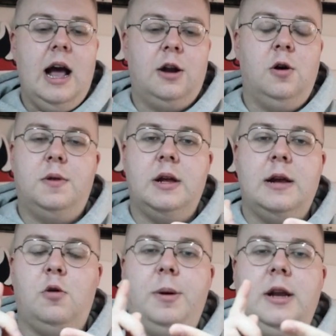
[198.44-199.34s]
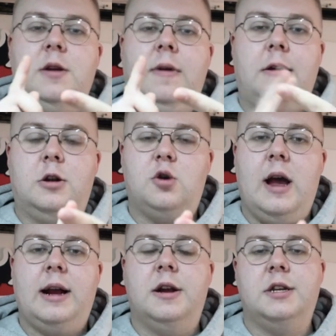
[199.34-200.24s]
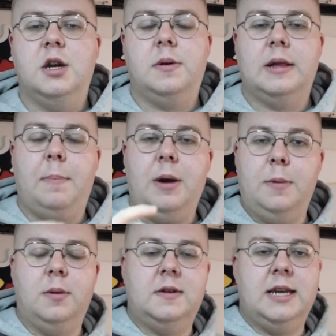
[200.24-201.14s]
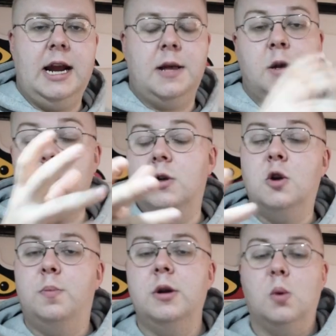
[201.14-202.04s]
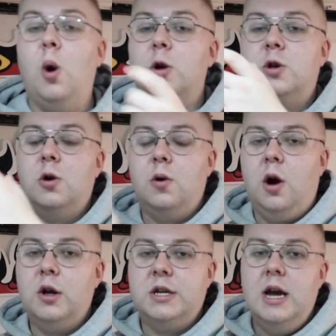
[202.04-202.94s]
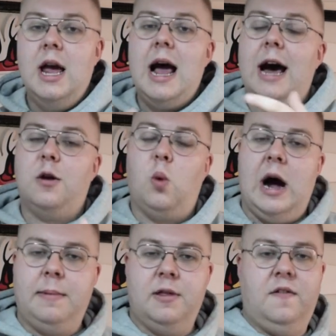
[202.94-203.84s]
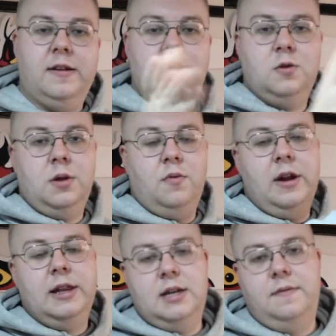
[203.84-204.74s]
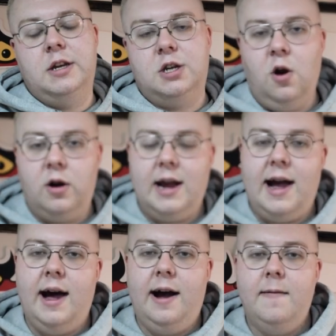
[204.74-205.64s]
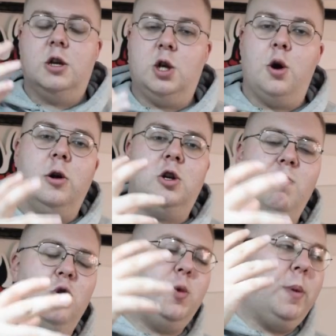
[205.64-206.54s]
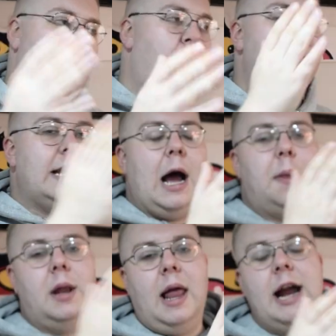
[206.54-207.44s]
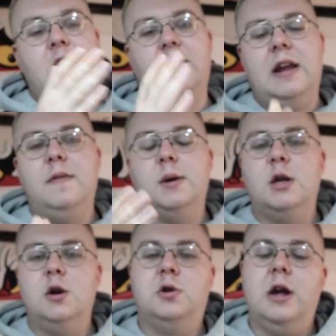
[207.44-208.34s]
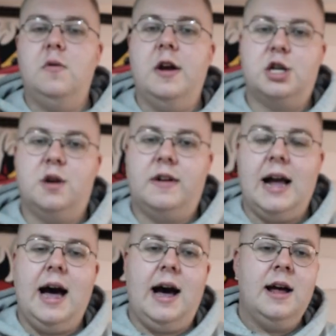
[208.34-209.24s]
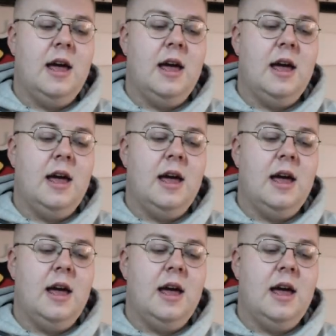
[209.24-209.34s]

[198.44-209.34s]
I don't think it will beat it around a track, considering that people have taken the new Supra to autocross and wiped the field with a relatively stock car. So Toyota must be going down the line of giving the new generation of car